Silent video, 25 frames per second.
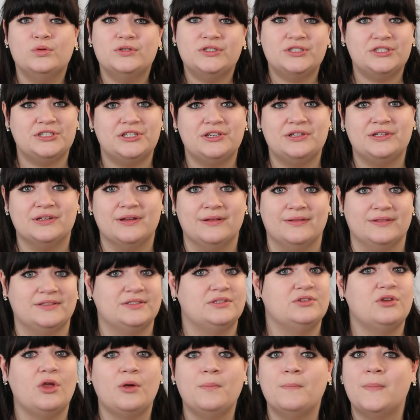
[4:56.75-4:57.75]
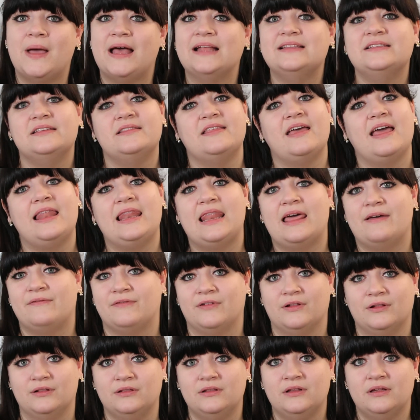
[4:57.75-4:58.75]
students, no matter their
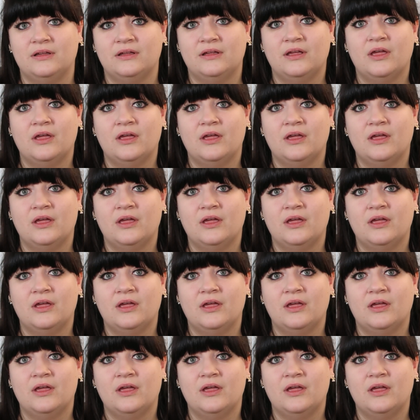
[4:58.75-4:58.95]
level,